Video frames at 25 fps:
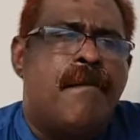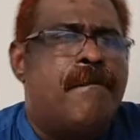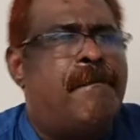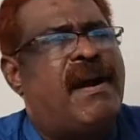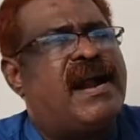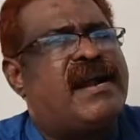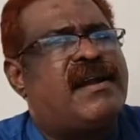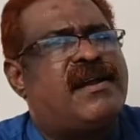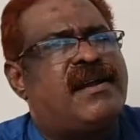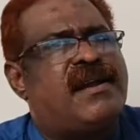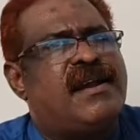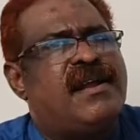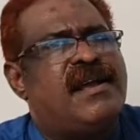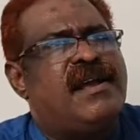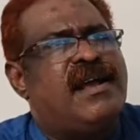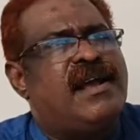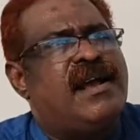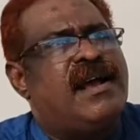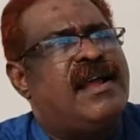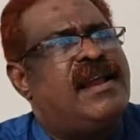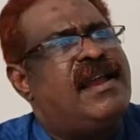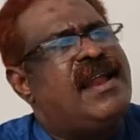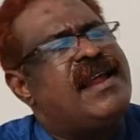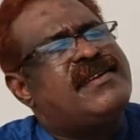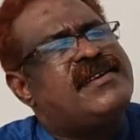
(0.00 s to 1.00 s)
But
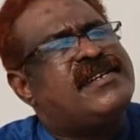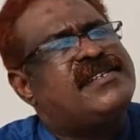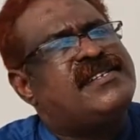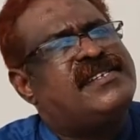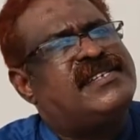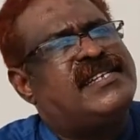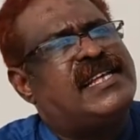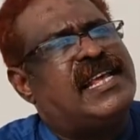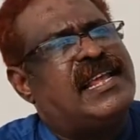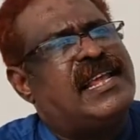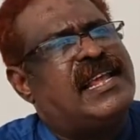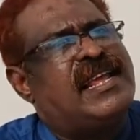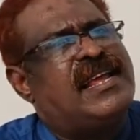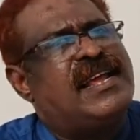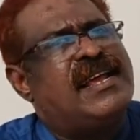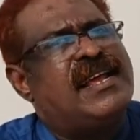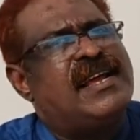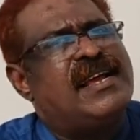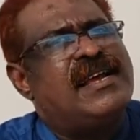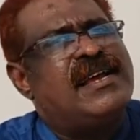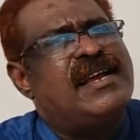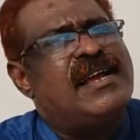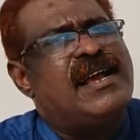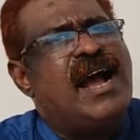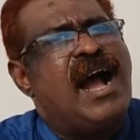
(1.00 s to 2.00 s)
let us see
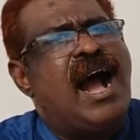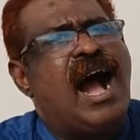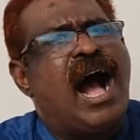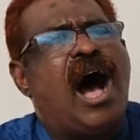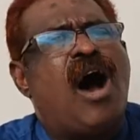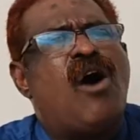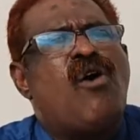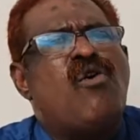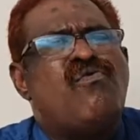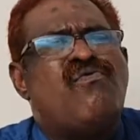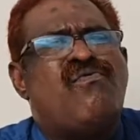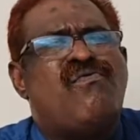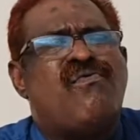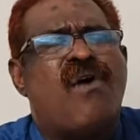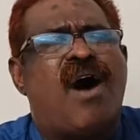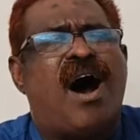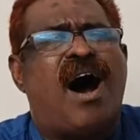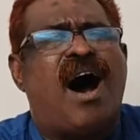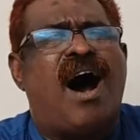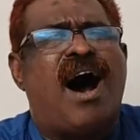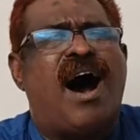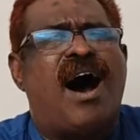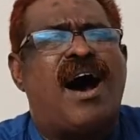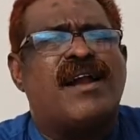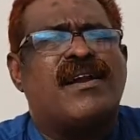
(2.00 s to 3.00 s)
how
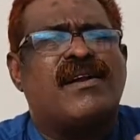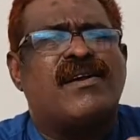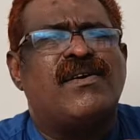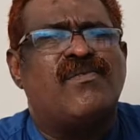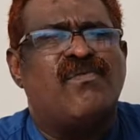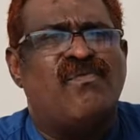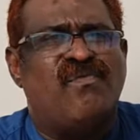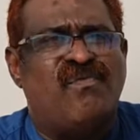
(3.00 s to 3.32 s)
far